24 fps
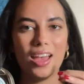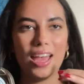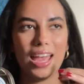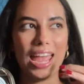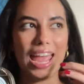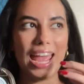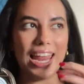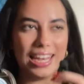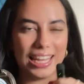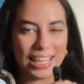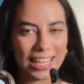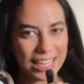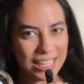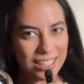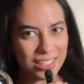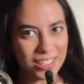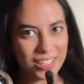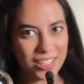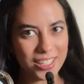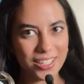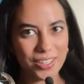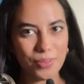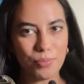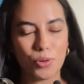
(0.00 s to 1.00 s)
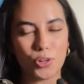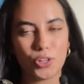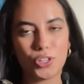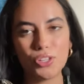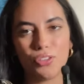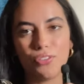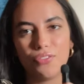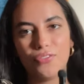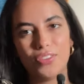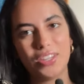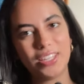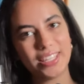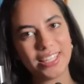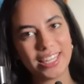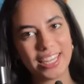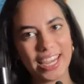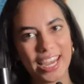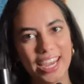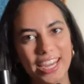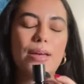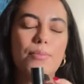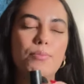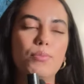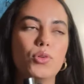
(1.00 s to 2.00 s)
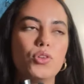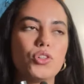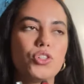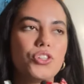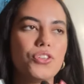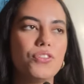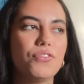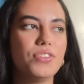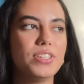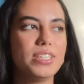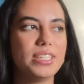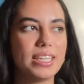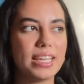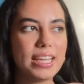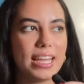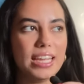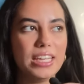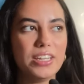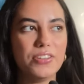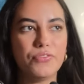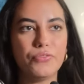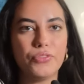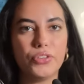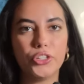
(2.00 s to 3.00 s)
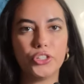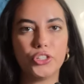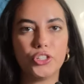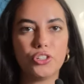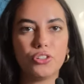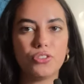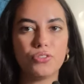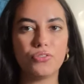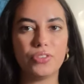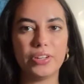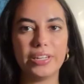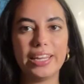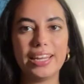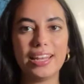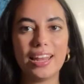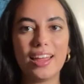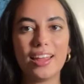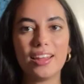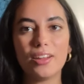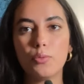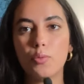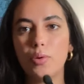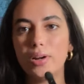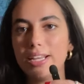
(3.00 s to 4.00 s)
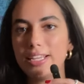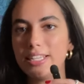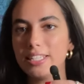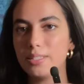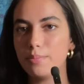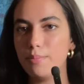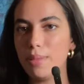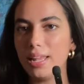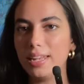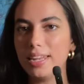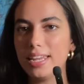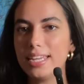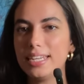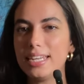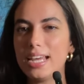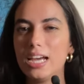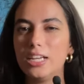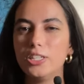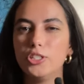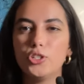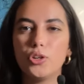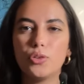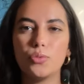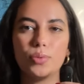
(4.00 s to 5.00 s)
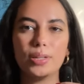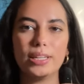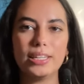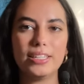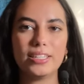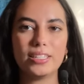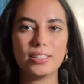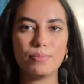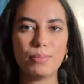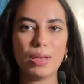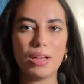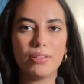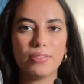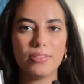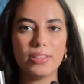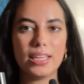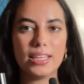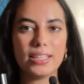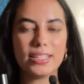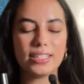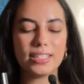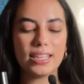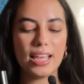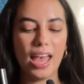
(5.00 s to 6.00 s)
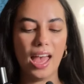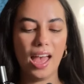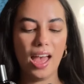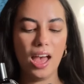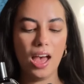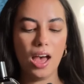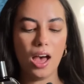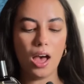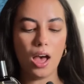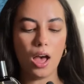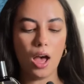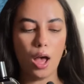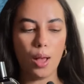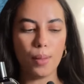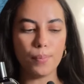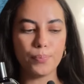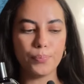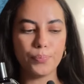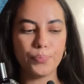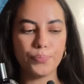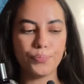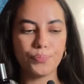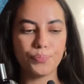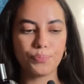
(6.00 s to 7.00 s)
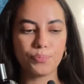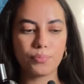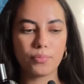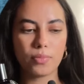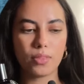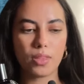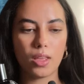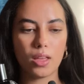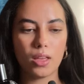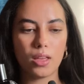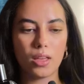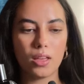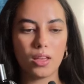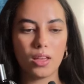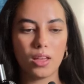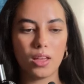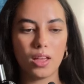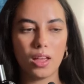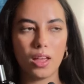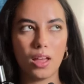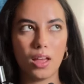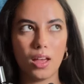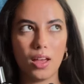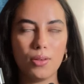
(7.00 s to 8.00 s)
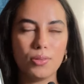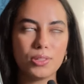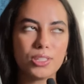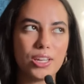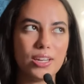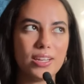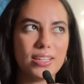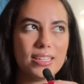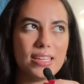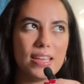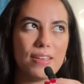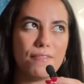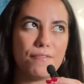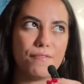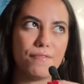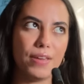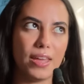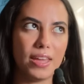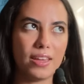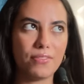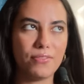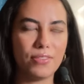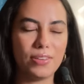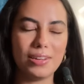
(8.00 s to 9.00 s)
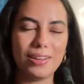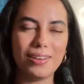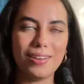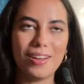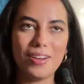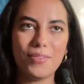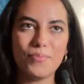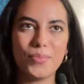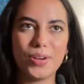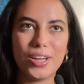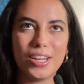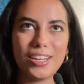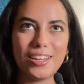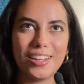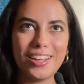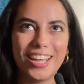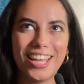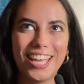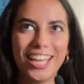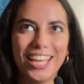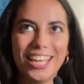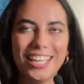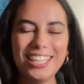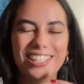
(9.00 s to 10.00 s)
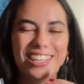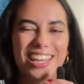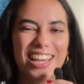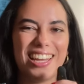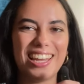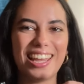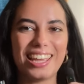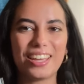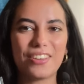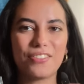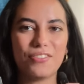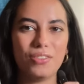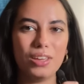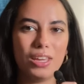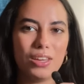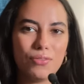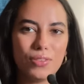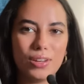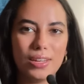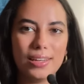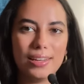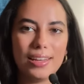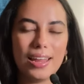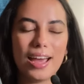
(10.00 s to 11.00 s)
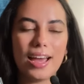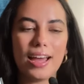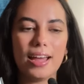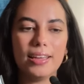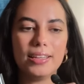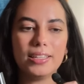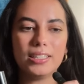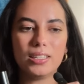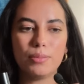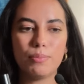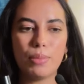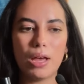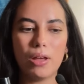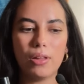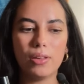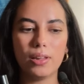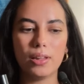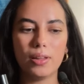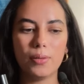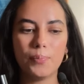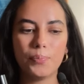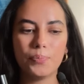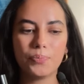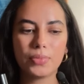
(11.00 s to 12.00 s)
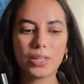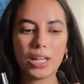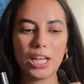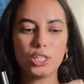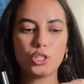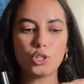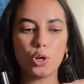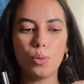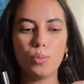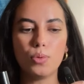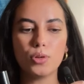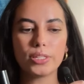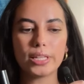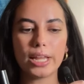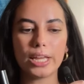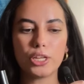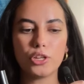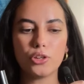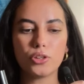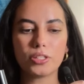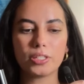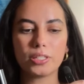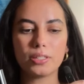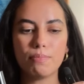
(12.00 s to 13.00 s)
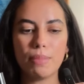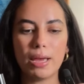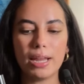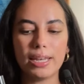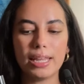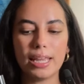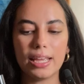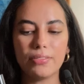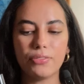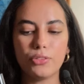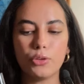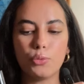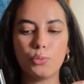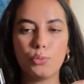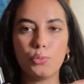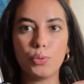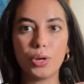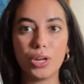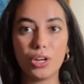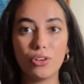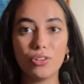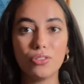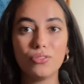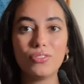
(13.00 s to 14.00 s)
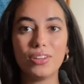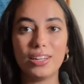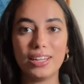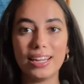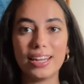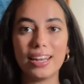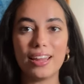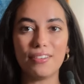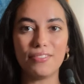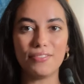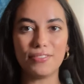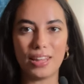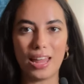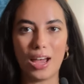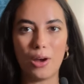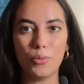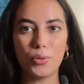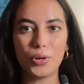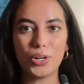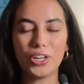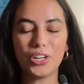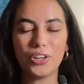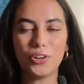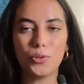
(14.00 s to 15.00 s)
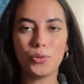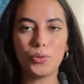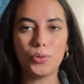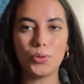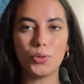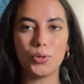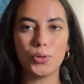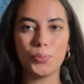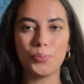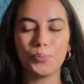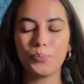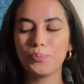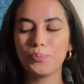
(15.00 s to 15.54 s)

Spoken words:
elegant, more sophisticated, a more sophisticated version of vanilla. When I smell it, I don't really smell this I was gonna say fake vanilla, but yeah, like fake vanilla, I smell, it's almost like you're smelling the real vanilla flower, or